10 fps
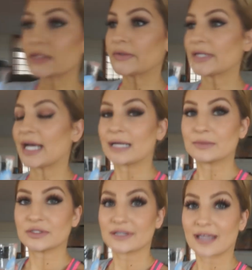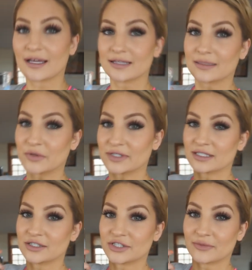So, yeah, I'm doing that, and then I'm going
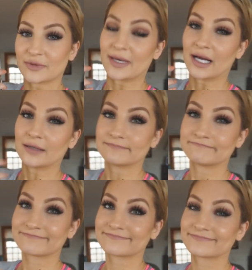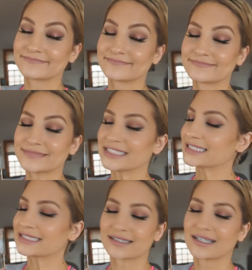to the gym with Mal.
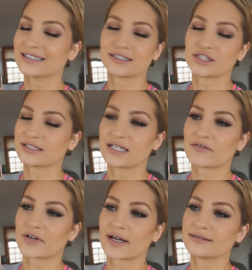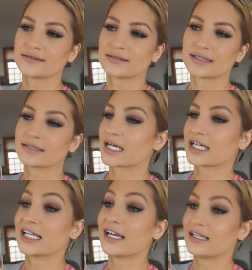Because it just never ends. It's
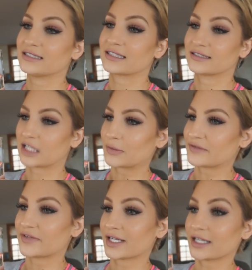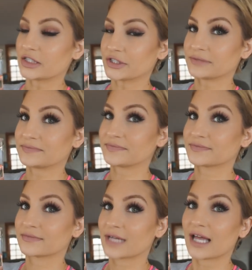not going to end until I'm on vacation.
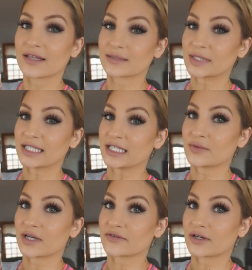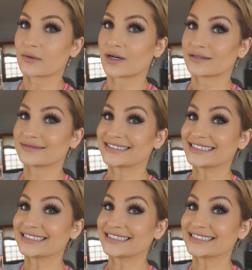And then I'm going to eat whatever I want.